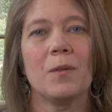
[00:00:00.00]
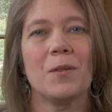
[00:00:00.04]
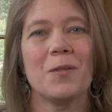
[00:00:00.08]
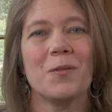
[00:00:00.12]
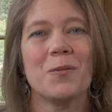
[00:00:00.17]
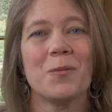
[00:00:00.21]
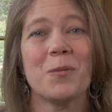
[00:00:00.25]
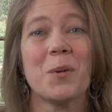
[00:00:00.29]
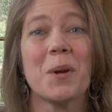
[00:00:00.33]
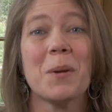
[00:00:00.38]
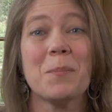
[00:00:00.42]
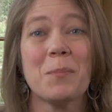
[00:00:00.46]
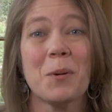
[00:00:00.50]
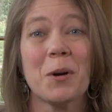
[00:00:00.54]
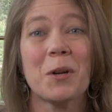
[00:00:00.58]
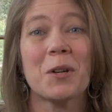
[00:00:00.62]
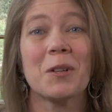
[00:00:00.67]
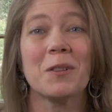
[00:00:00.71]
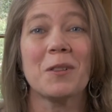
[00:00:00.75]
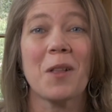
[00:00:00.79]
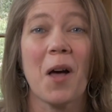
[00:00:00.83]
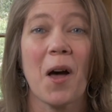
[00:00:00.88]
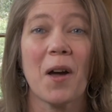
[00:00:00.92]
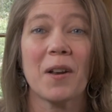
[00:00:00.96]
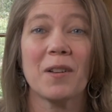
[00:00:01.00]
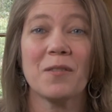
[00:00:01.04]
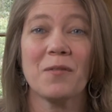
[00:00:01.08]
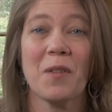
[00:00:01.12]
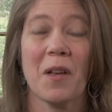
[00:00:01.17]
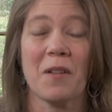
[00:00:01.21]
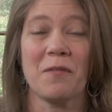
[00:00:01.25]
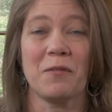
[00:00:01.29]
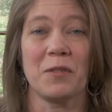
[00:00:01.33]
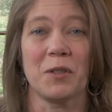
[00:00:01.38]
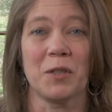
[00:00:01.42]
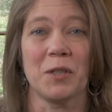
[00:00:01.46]
We put a lot of
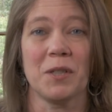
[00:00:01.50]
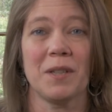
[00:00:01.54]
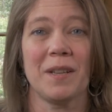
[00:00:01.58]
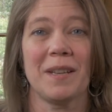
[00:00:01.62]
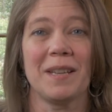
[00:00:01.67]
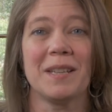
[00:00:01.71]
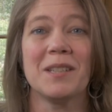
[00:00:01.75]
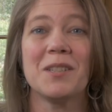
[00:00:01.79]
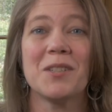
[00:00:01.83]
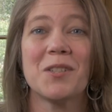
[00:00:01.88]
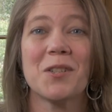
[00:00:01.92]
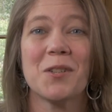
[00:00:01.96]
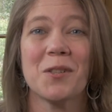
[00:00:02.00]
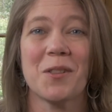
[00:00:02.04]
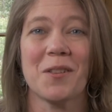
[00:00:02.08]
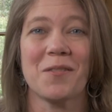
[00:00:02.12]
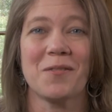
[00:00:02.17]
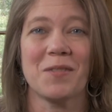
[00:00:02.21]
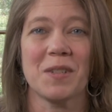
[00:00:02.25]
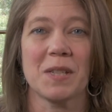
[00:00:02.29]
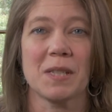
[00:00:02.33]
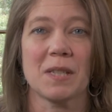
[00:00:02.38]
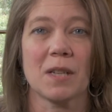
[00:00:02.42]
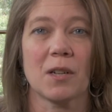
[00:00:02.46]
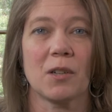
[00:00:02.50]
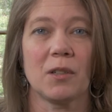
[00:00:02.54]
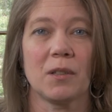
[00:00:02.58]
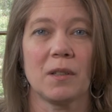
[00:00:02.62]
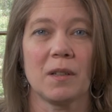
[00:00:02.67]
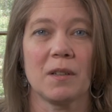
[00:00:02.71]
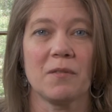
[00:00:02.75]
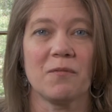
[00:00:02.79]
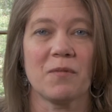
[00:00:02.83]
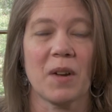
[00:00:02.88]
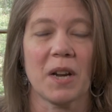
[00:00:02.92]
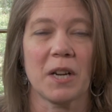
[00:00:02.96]
effort into the physical
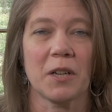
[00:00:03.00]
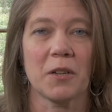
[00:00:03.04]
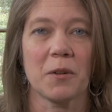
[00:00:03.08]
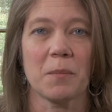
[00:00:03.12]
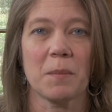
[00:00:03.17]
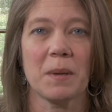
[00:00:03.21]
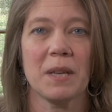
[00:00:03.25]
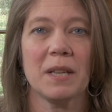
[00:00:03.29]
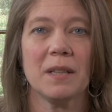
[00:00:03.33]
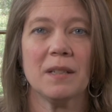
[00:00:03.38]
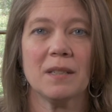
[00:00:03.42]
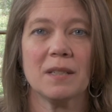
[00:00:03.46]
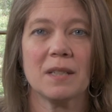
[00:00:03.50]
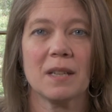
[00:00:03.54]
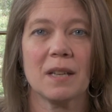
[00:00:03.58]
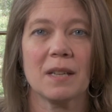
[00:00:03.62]
environment,